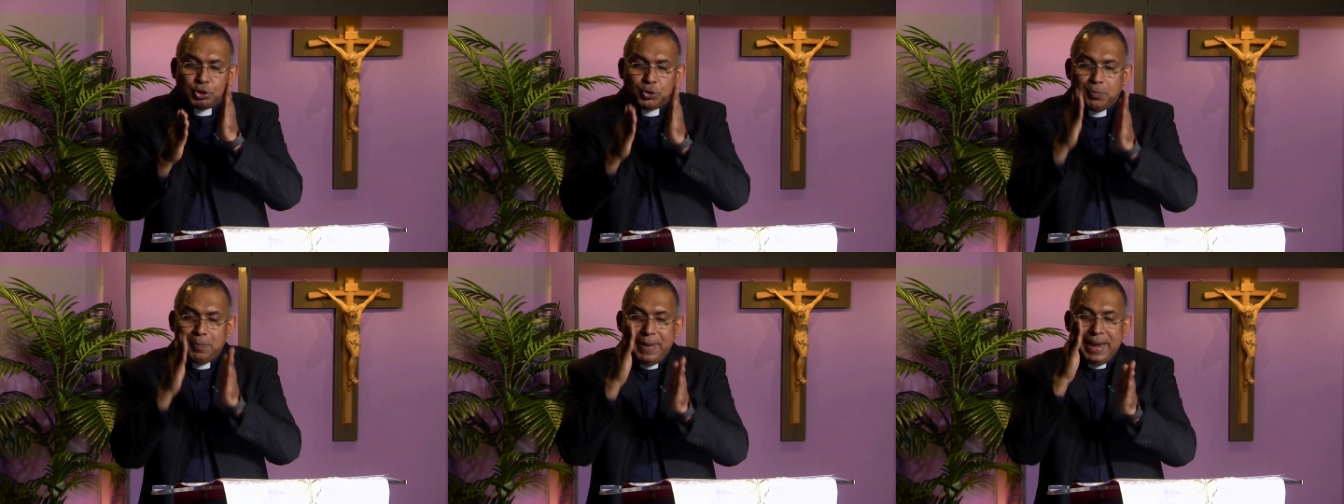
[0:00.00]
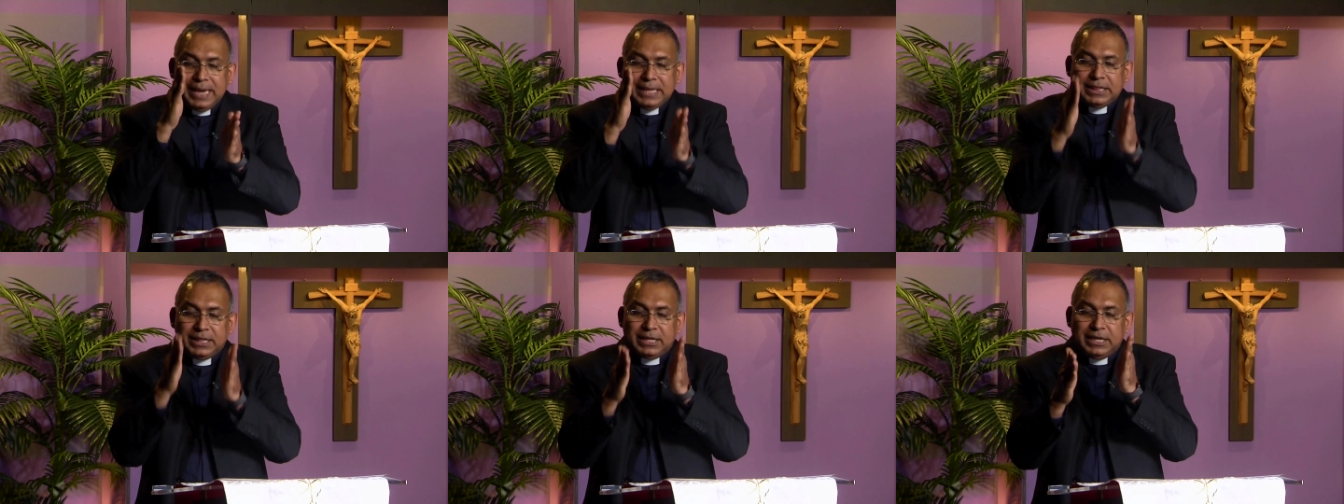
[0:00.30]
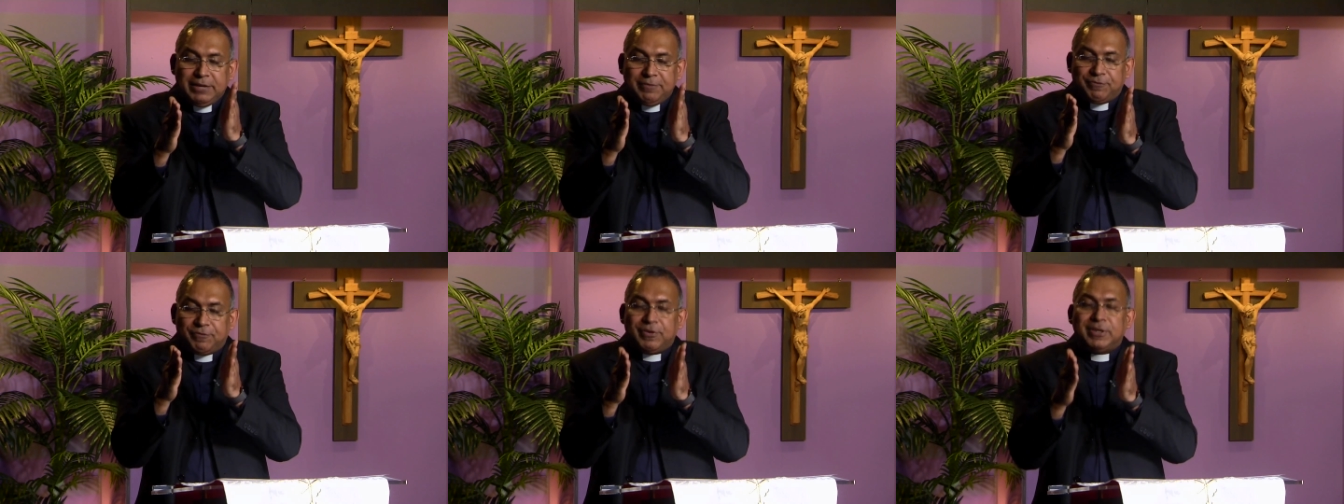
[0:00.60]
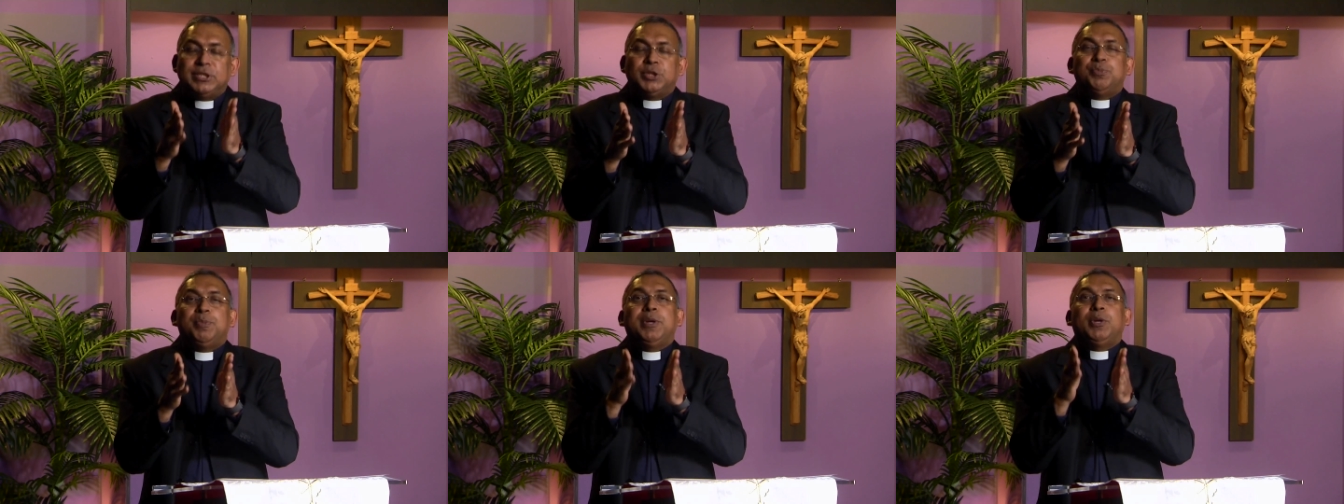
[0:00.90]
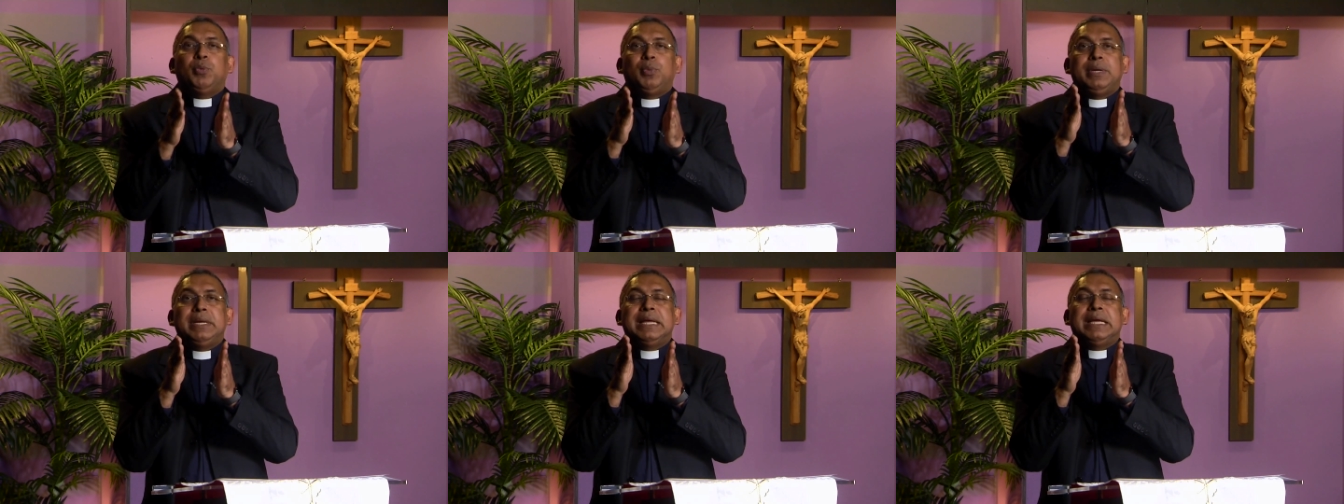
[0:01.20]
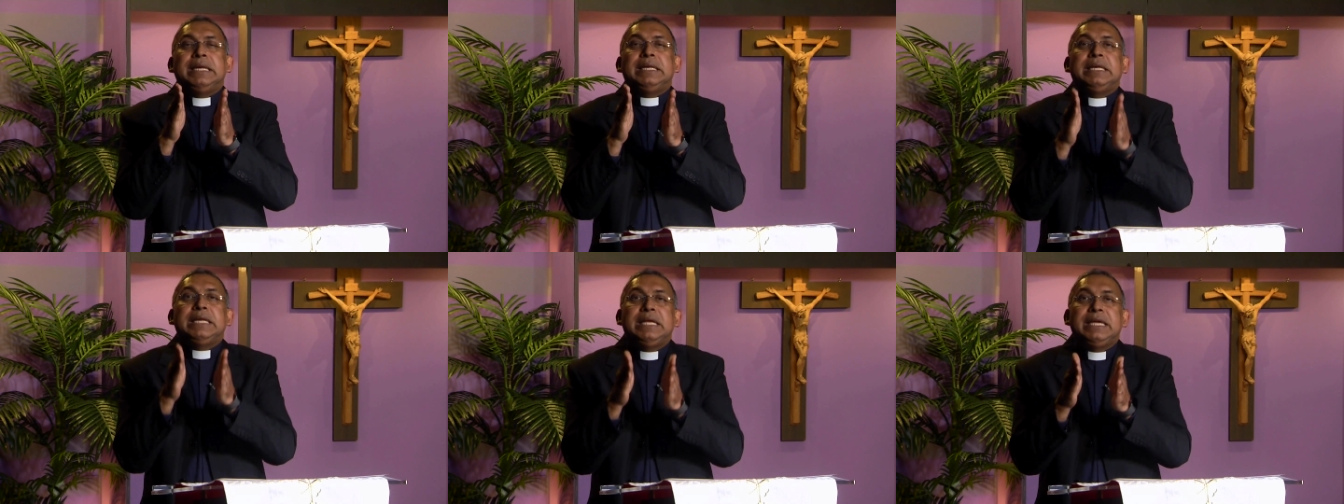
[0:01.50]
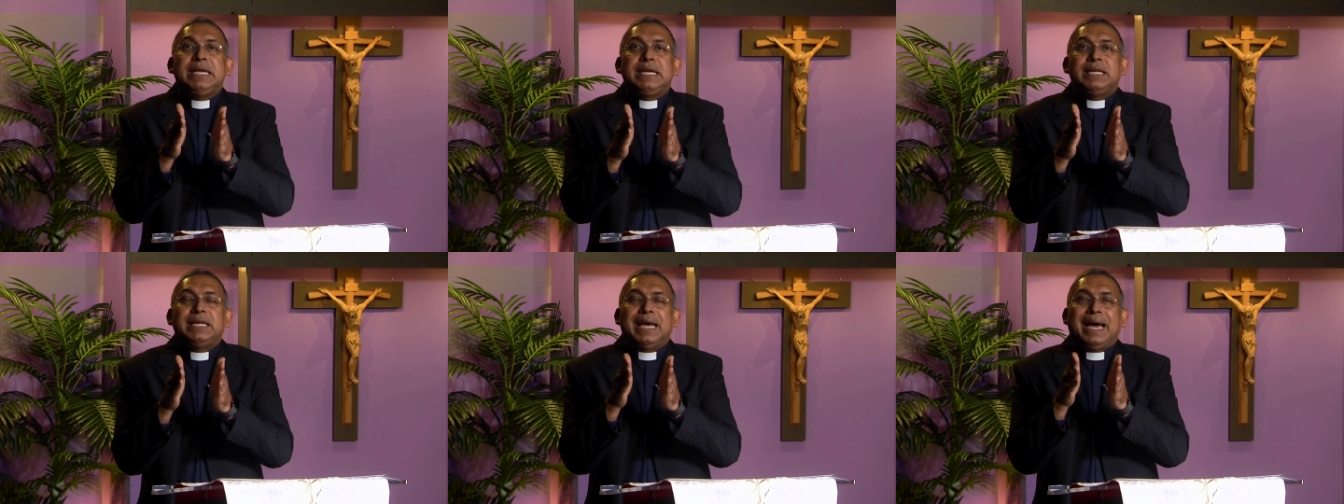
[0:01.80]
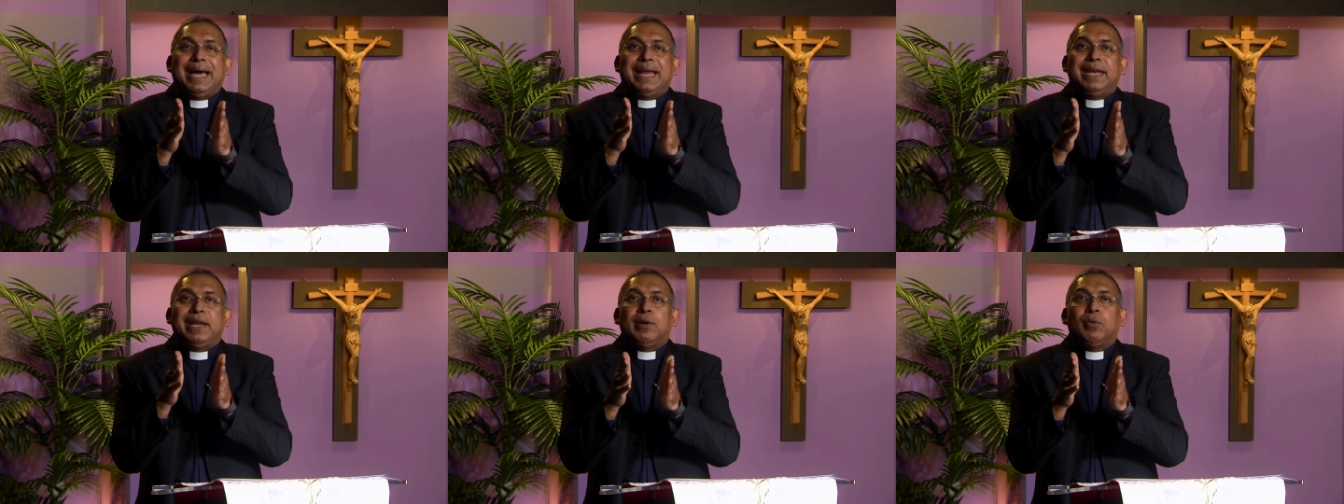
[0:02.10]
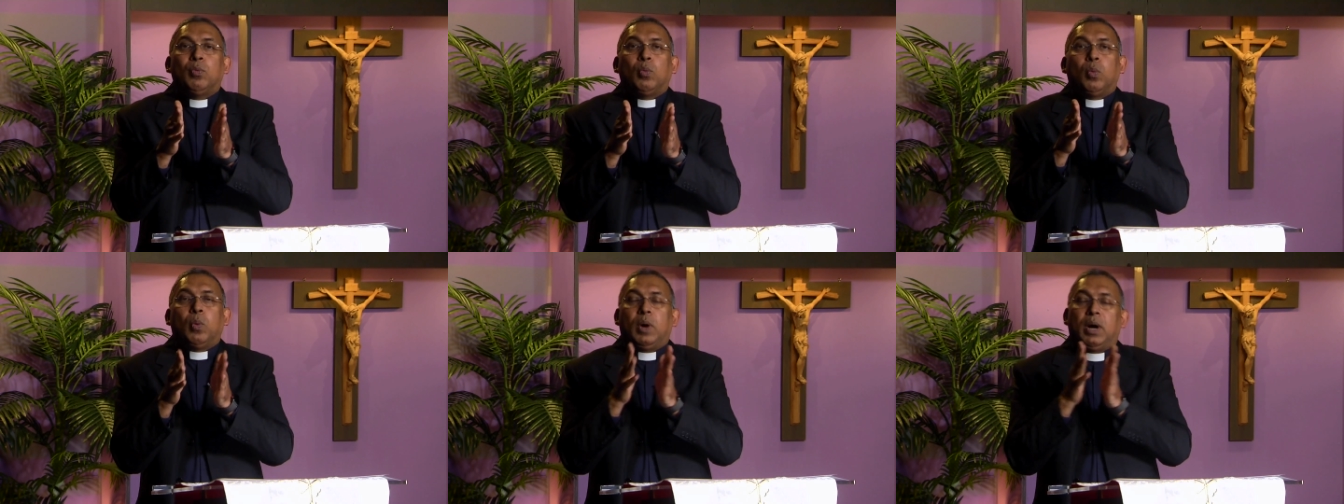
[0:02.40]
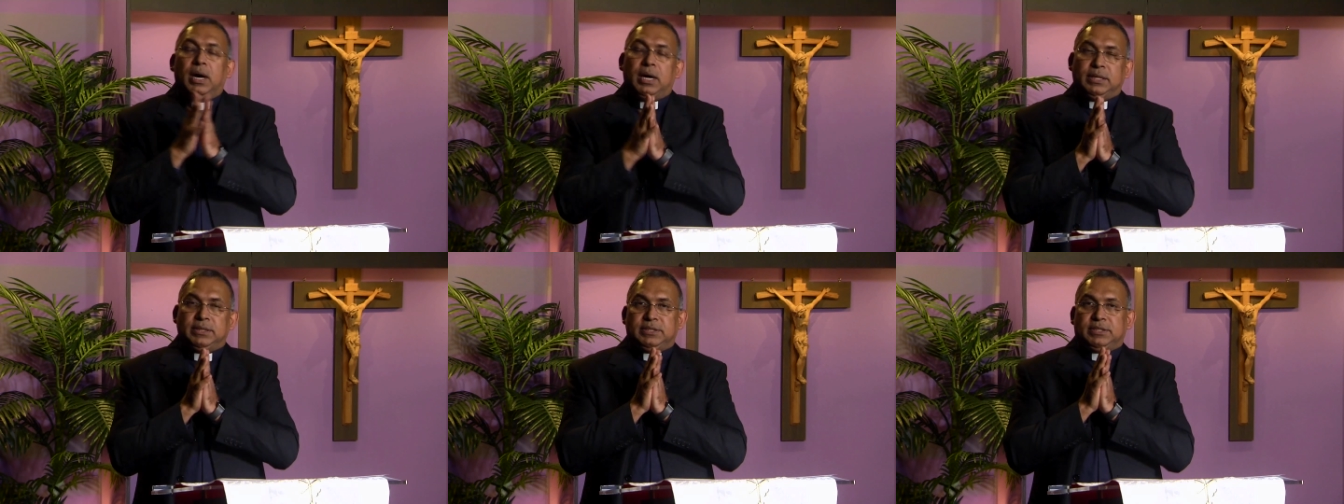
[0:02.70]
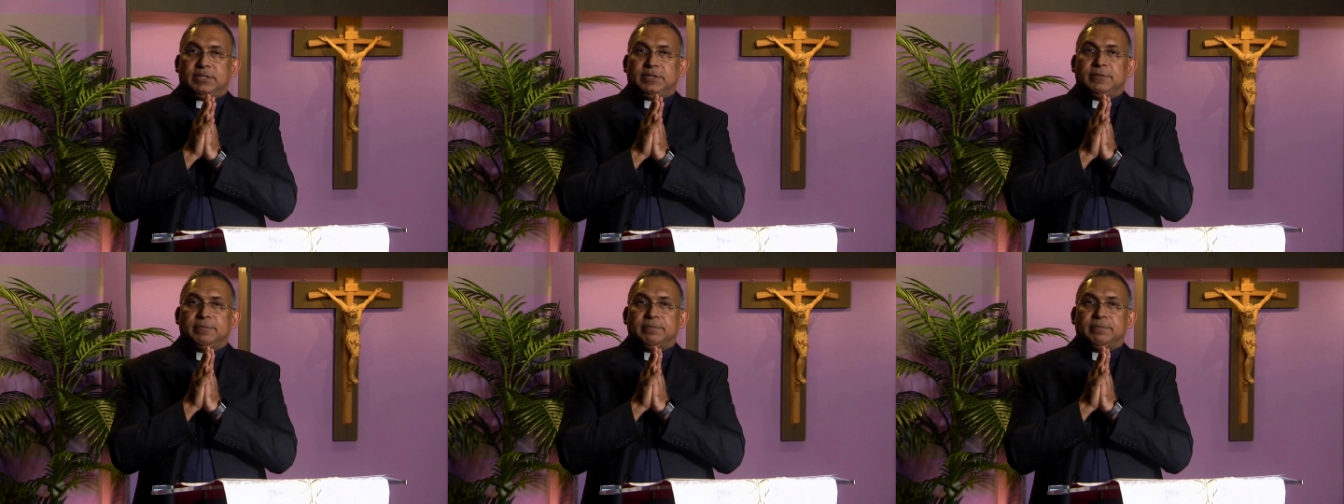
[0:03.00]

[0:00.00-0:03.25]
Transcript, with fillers: to make the difference between a need and a want.